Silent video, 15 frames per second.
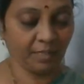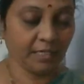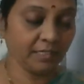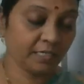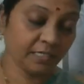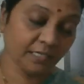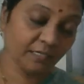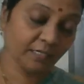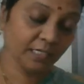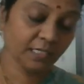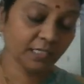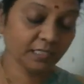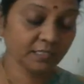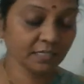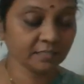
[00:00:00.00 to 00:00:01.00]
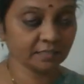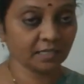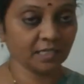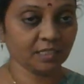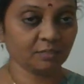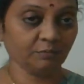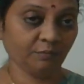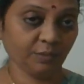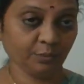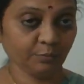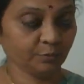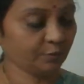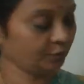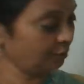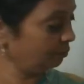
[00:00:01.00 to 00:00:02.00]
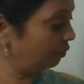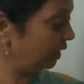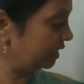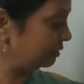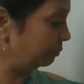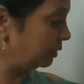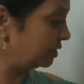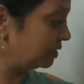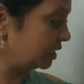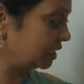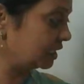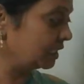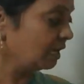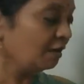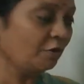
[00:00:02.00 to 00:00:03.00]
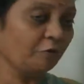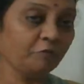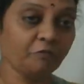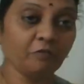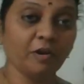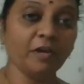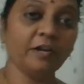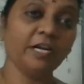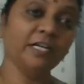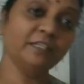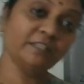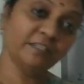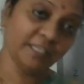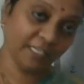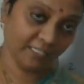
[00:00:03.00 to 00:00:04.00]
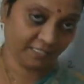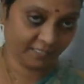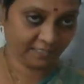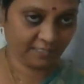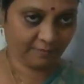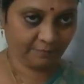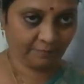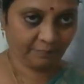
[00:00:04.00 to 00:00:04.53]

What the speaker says: And here in this case, we use two expressions, for and since.